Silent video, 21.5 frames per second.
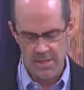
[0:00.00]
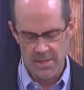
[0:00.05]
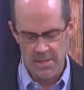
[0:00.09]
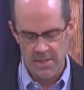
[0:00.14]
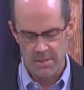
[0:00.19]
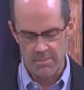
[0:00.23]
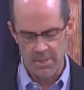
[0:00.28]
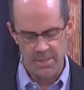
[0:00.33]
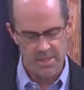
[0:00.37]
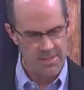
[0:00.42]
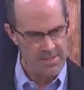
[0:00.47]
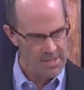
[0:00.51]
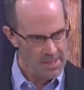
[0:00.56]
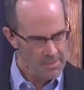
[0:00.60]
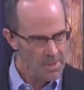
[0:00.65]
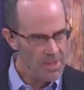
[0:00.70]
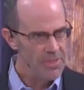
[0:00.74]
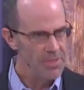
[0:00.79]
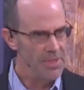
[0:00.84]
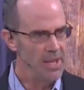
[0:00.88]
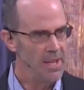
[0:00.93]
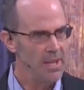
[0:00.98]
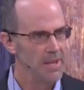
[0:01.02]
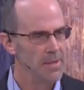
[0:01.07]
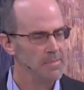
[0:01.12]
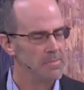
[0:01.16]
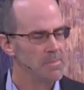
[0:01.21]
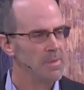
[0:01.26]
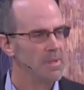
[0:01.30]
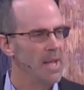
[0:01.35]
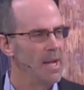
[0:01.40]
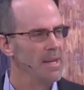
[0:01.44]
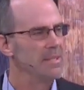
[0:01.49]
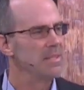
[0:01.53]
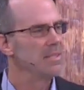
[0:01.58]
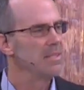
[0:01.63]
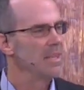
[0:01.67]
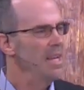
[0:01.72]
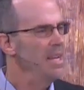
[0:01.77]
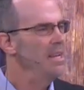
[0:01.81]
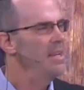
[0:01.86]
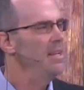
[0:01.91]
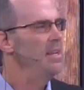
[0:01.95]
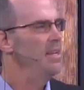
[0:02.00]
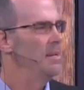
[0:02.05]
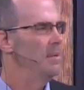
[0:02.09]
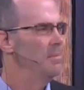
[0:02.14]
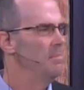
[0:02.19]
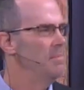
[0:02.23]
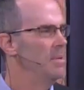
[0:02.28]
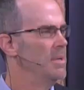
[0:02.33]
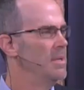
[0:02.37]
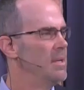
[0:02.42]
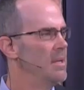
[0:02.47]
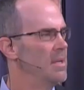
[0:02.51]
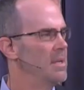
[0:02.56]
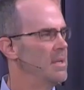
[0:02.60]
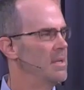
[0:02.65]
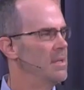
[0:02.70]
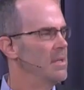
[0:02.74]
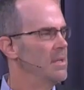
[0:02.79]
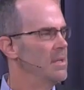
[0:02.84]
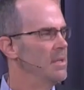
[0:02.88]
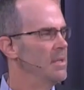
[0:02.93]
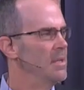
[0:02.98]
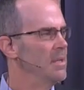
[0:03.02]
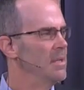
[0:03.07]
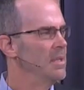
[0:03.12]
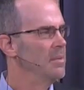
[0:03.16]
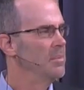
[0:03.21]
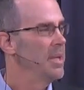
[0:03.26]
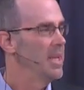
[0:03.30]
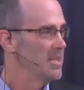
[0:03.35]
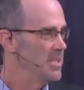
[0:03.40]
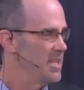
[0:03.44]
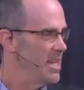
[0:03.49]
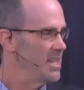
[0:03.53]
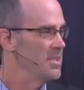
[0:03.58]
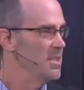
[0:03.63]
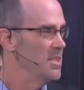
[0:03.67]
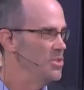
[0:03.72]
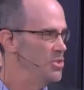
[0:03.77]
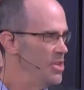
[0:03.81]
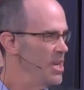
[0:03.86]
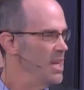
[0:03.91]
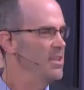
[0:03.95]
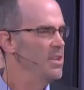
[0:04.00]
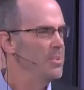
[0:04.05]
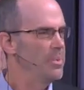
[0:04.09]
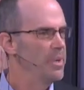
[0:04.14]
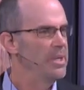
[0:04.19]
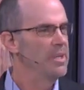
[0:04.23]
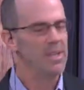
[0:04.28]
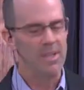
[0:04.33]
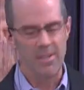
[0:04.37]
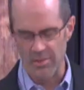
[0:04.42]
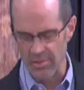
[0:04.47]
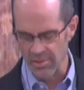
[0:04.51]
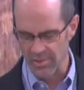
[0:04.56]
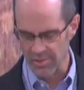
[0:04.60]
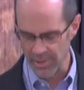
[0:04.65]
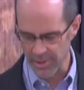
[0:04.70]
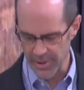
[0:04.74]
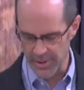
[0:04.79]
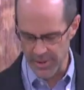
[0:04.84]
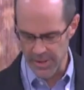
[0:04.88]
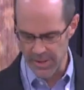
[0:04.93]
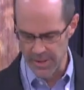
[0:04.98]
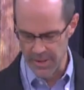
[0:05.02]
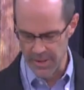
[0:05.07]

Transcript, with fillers: But Timothy, I send him because he has a genuine concern